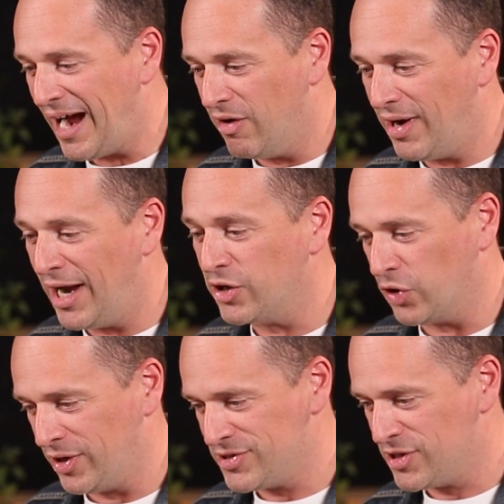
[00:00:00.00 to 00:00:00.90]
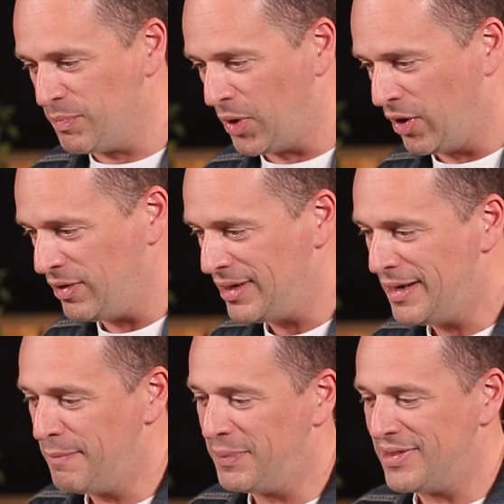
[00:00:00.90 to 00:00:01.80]
out and got into the boat,
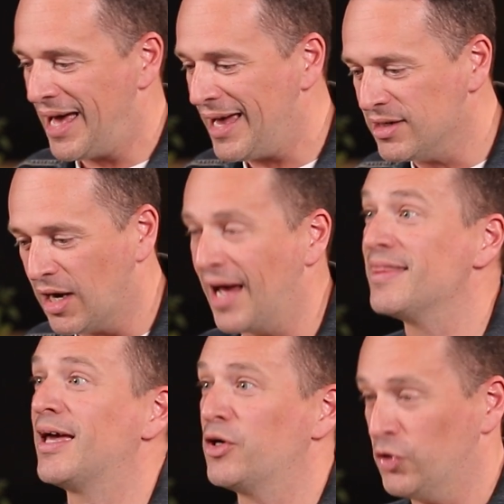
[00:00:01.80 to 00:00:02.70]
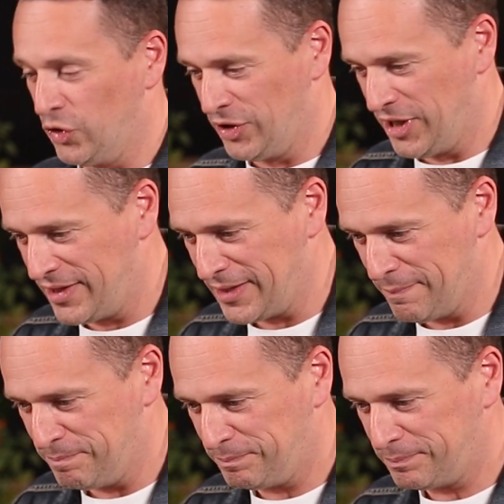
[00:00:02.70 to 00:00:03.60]
but that night they caught nothing.